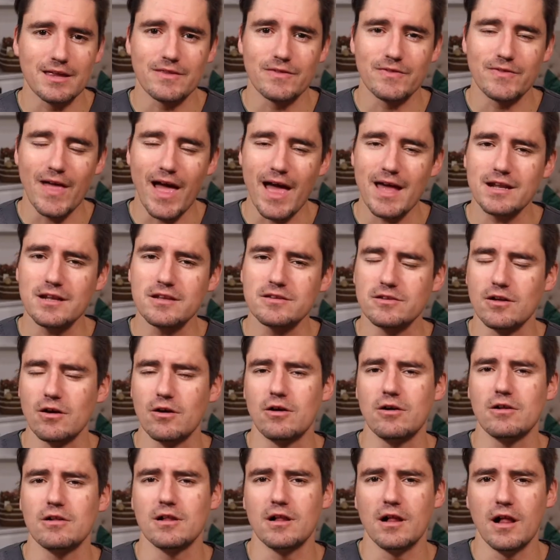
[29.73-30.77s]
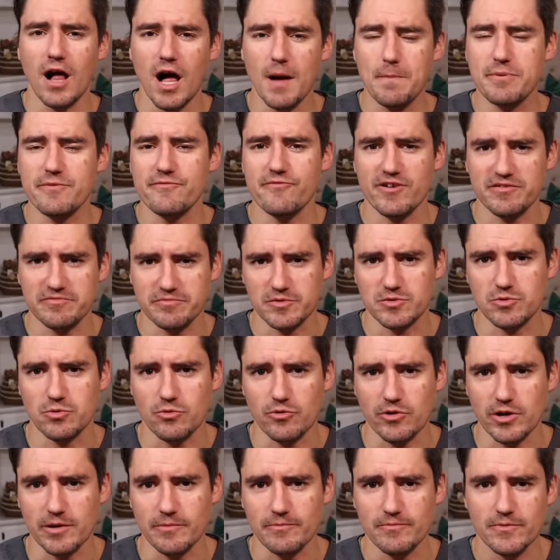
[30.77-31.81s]
That is all upper
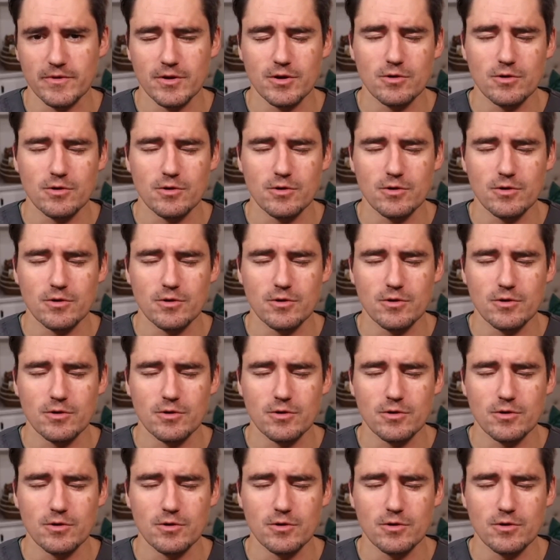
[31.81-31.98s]
respiratory.